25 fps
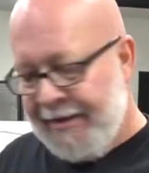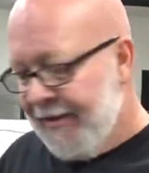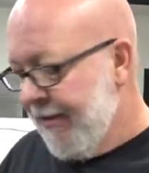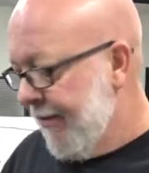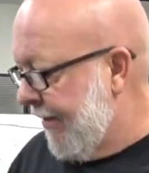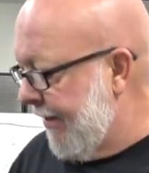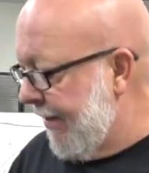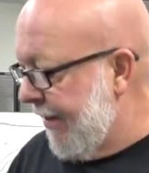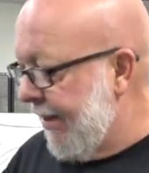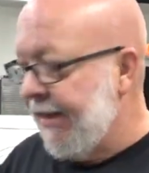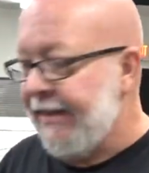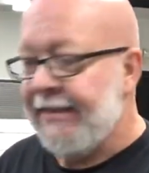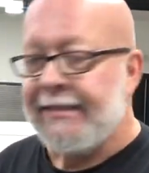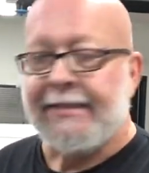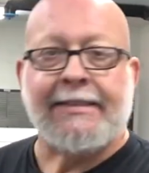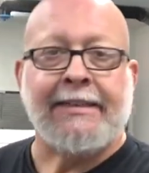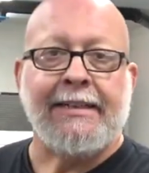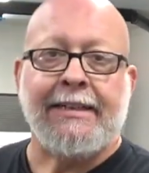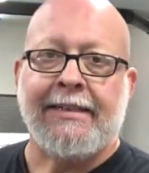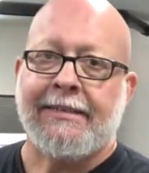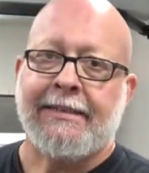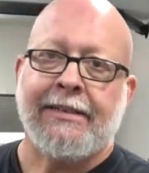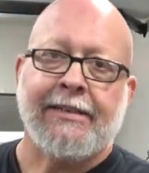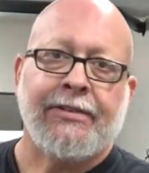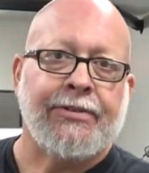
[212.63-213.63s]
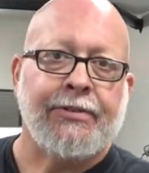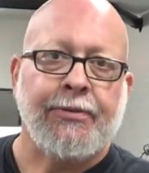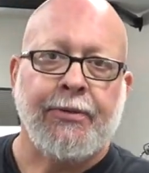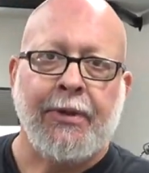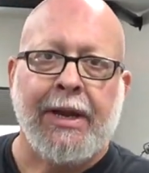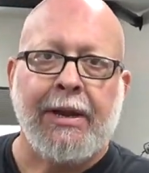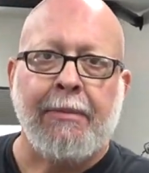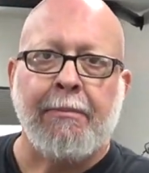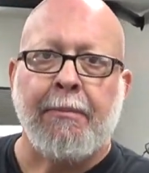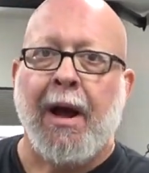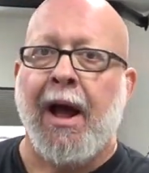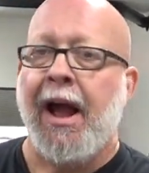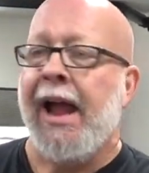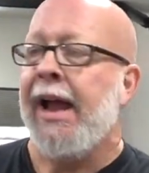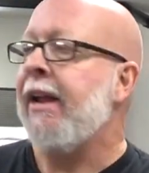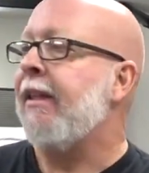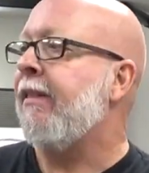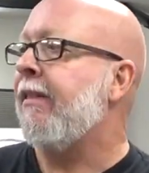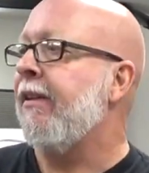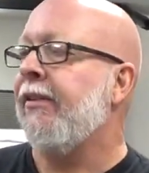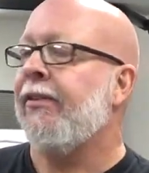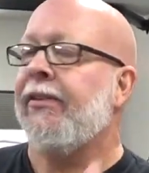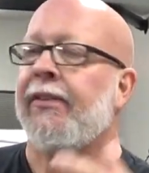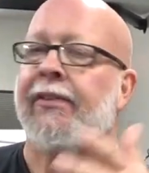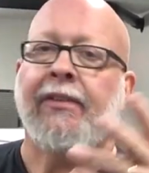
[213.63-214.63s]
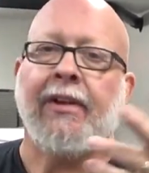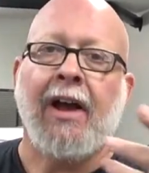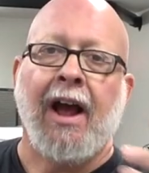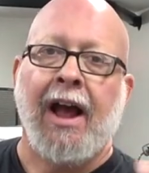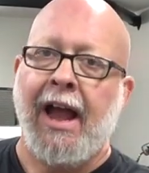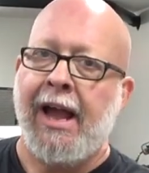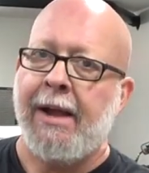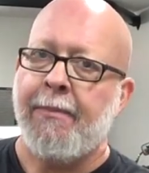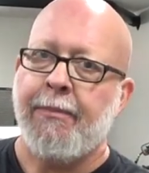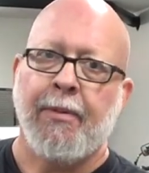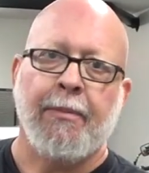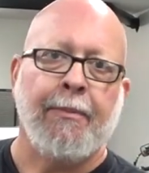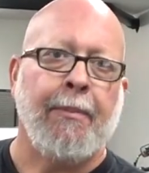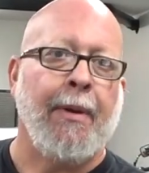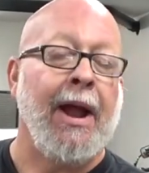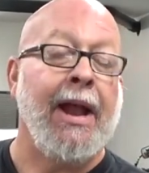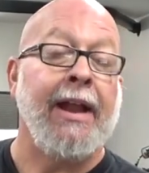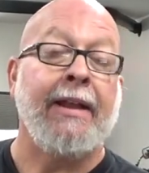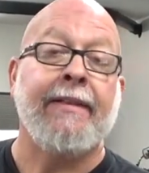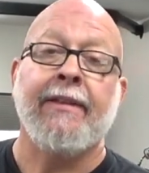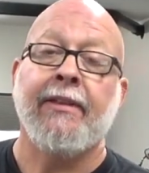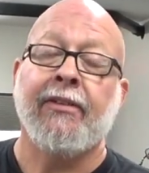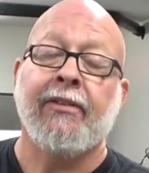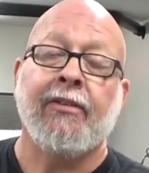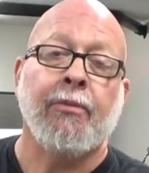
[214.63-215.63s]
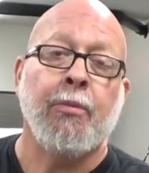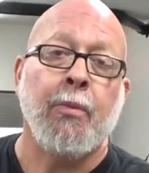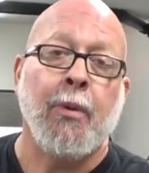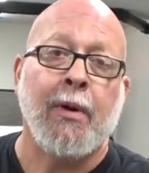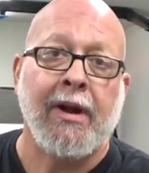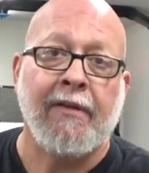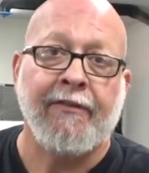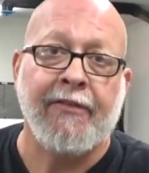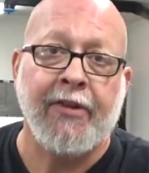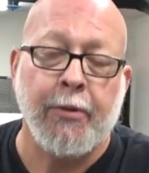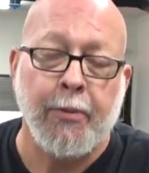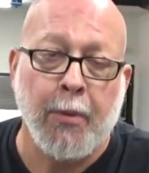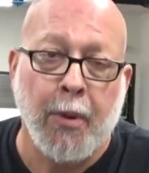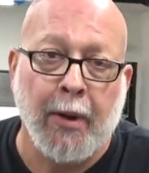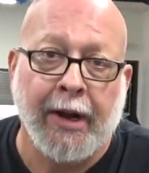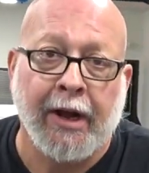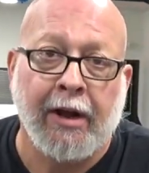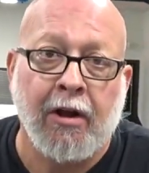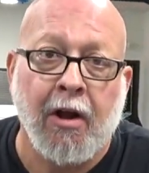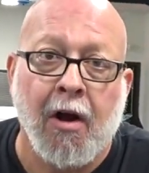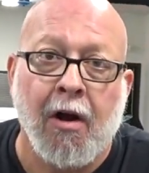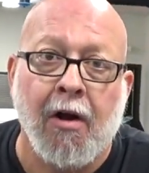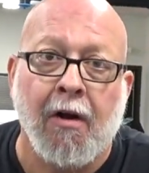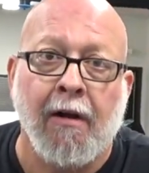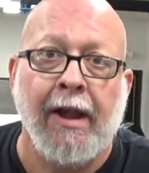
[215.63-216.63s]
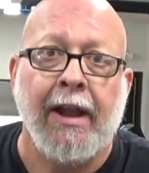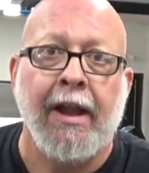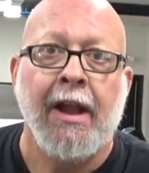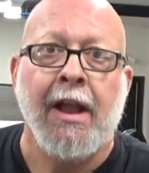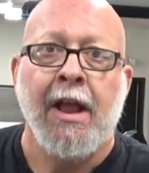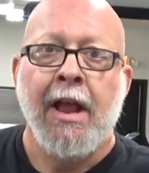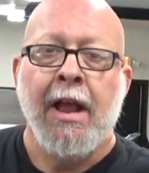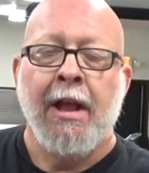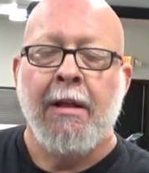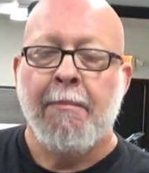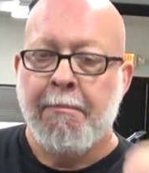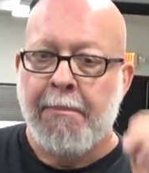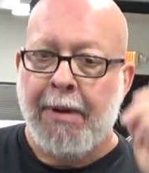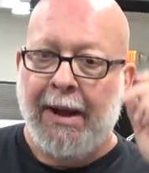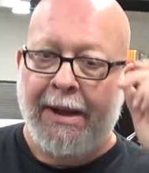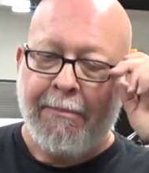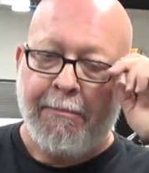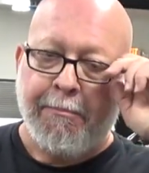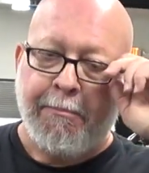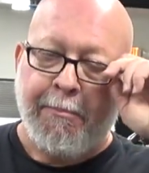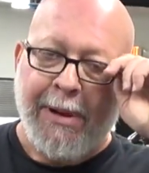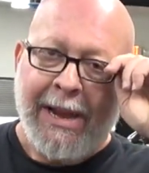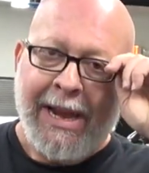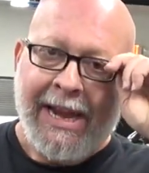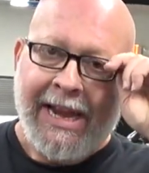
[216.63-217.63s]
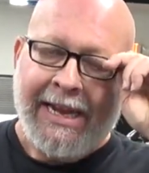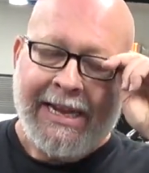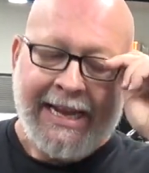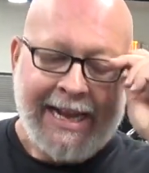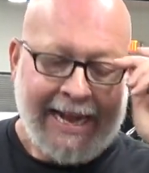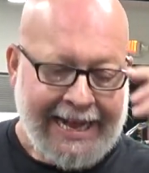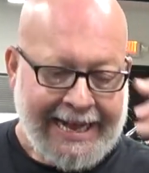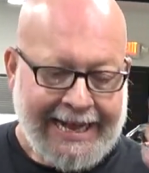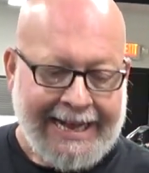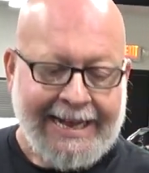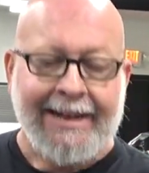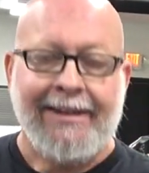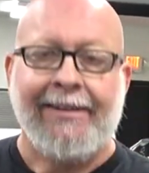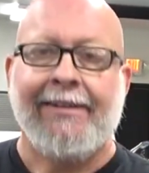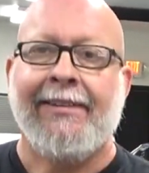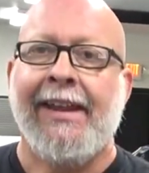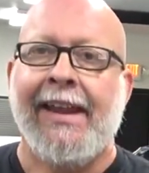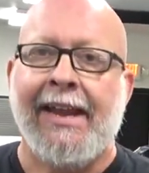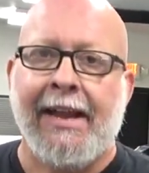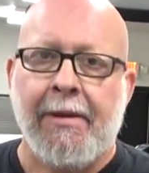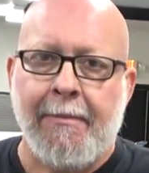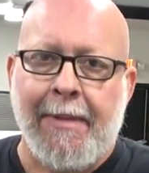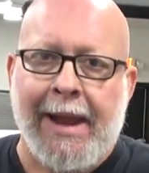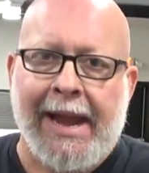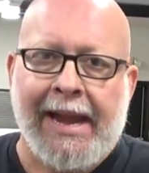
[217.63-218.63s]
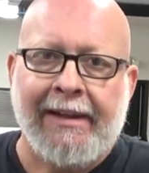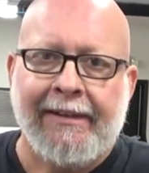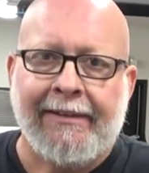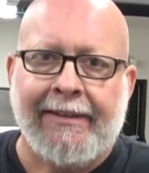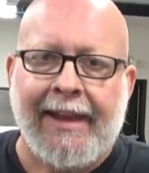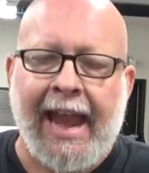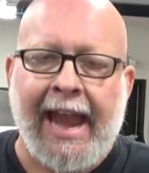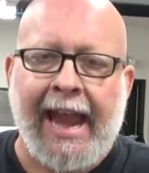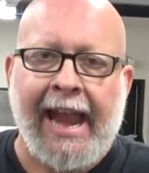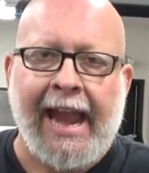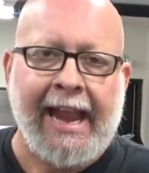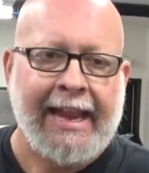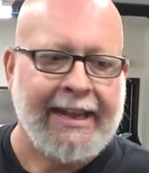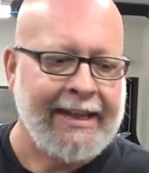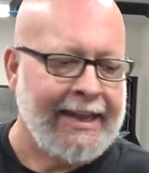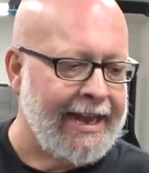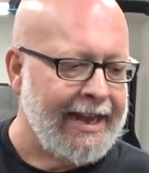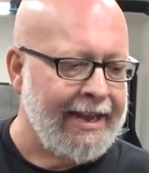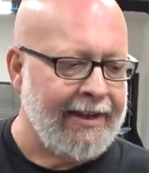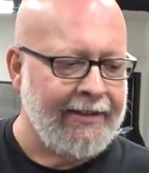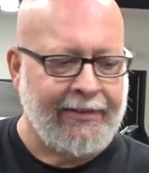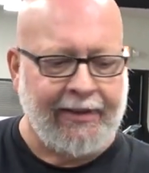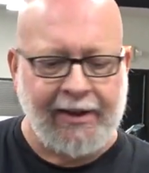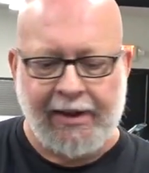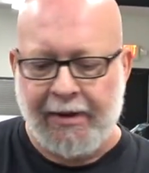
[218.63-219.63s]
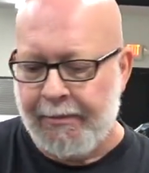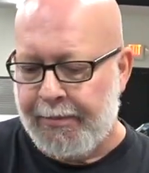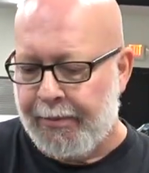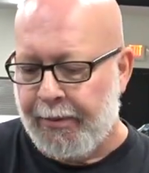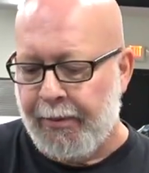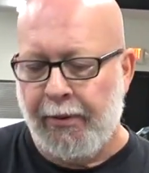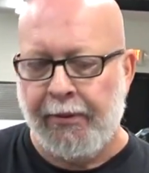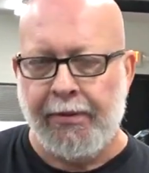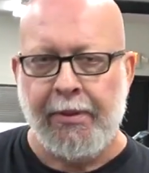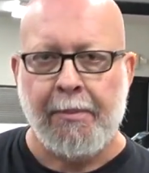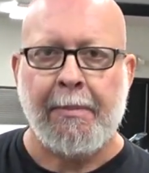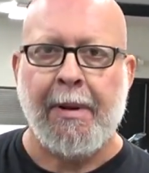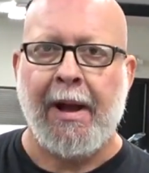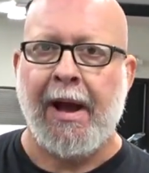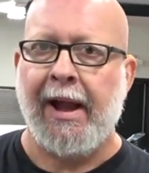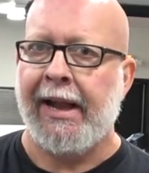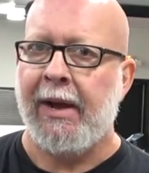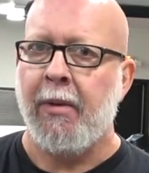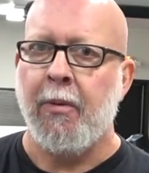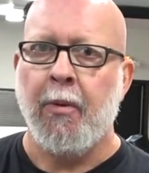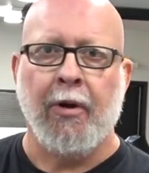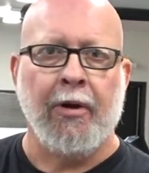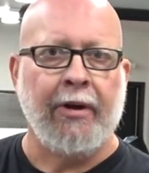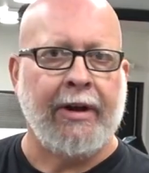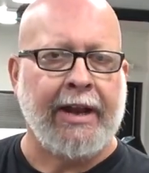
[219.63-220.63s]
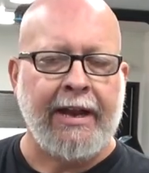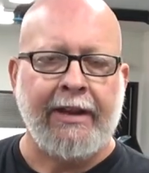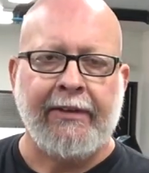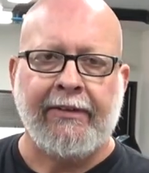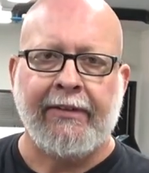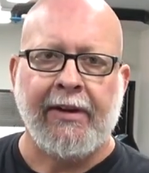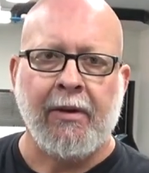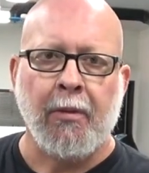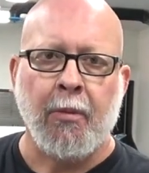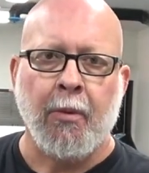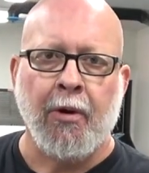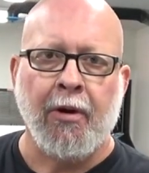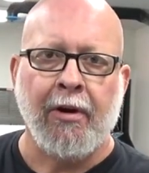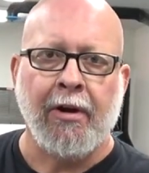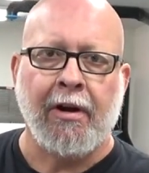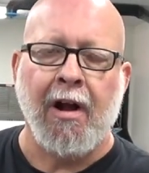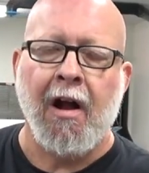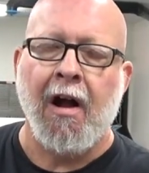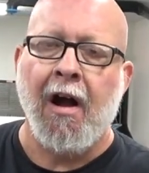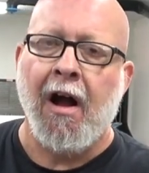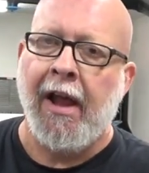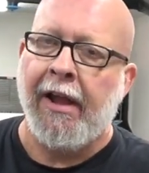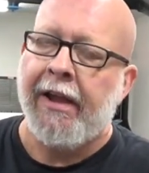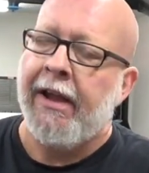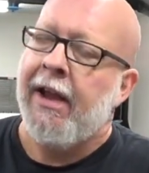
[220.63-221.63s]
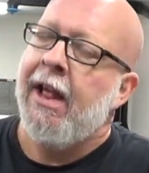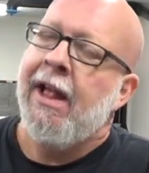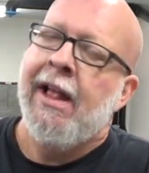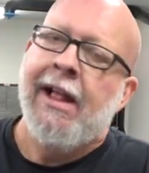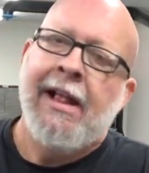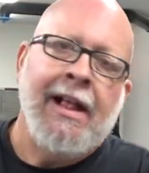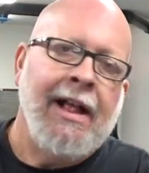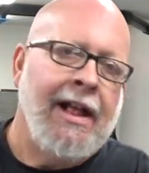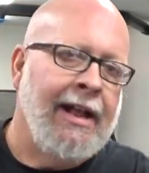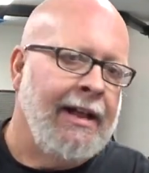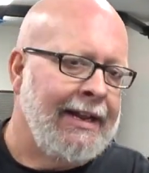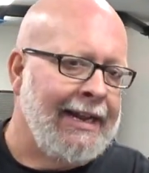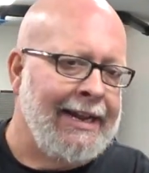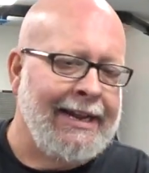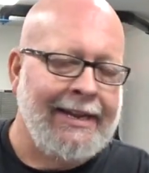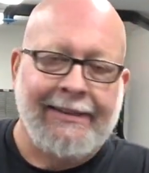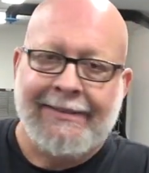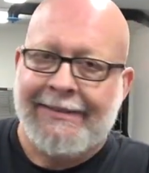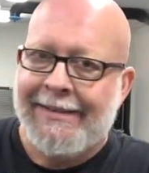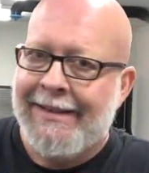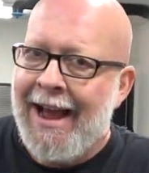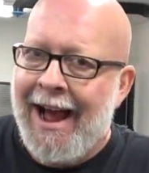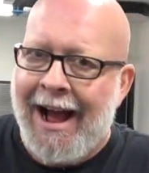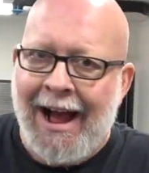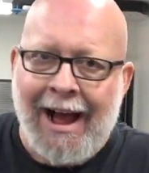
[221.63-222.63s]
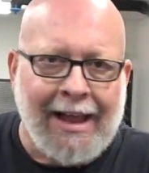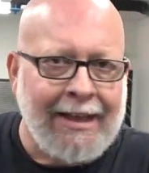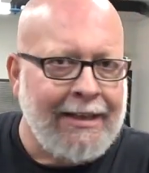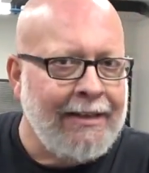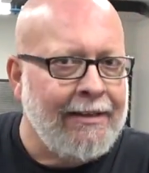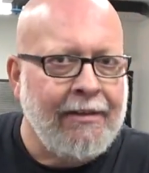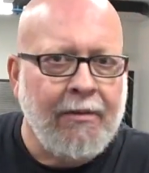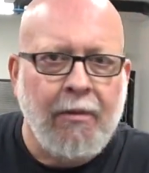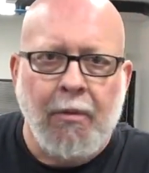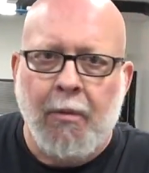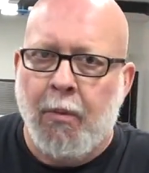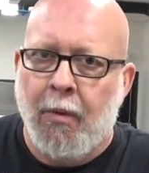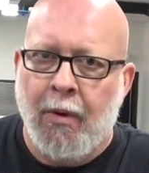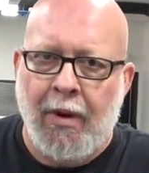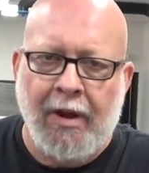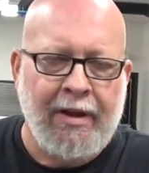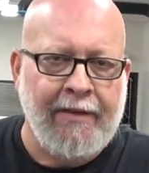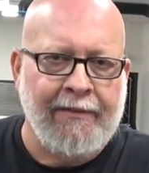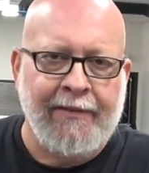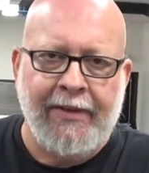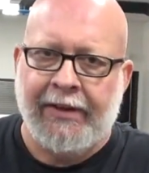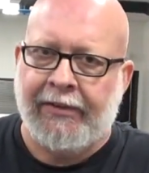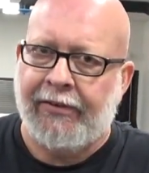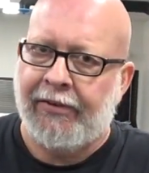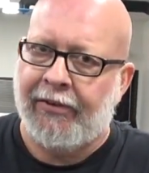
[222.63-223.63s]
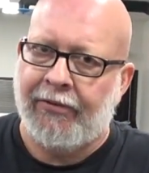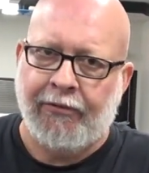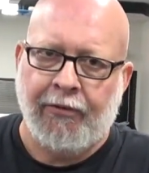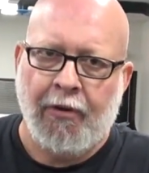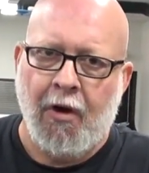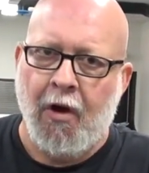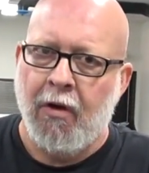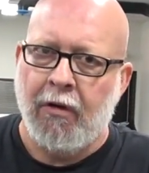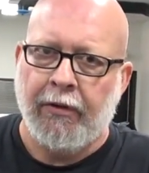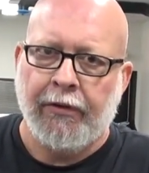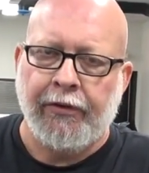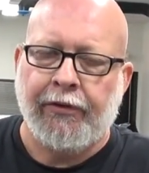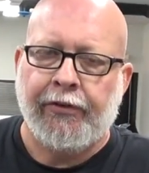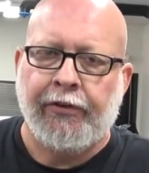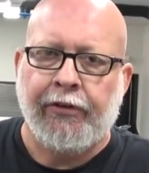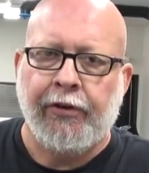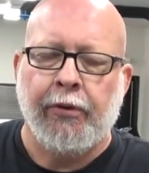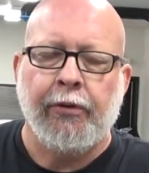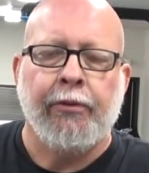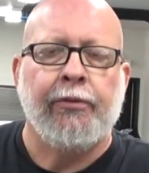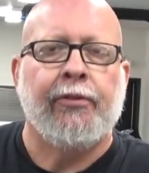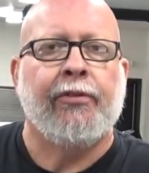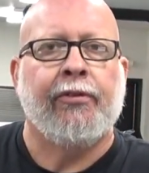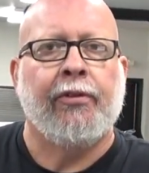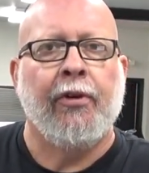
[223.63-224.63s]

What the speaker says: This is a street bike. This is a hyper bike. This is whatever you want to call it. But being easy to maintain, easy to pull the bodywork, easy to work on is not one of its strong suits.